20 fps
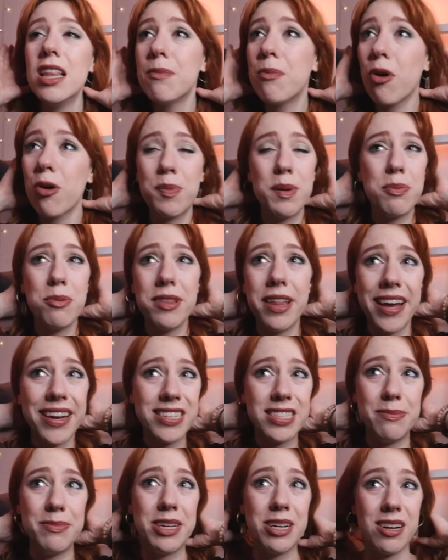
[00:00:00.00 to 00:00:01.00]
The poor people
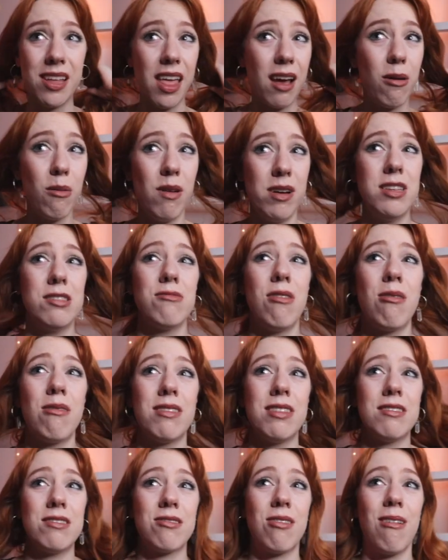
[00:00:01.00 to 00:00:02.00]
next to me are like, what is wrong
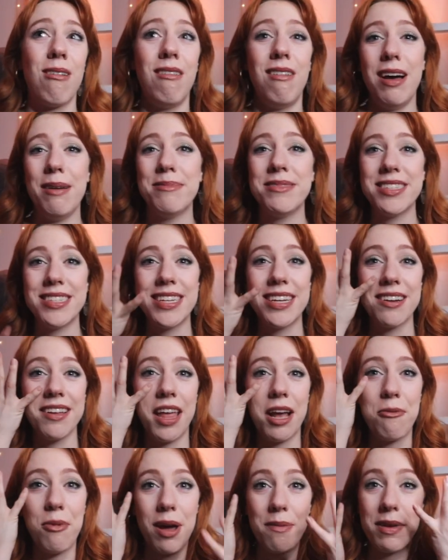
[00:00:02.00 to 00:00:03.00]
with this girl? I'm sitting here
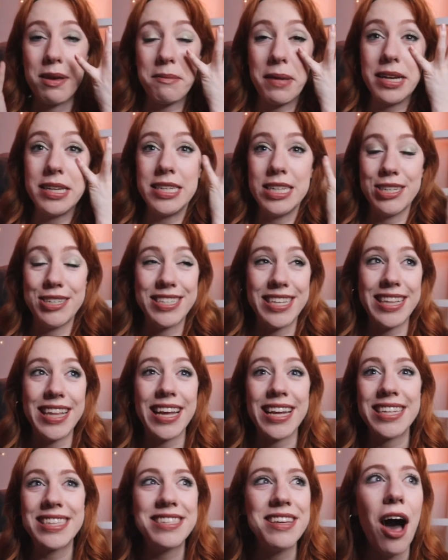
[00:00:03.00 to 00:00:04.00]
like wiping my tears at
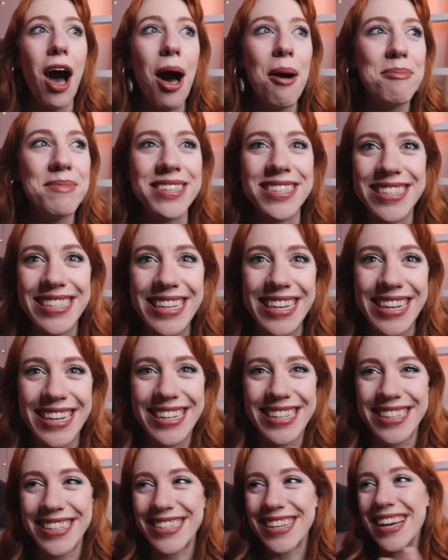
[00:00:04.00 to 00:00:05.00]
like dumb scenes.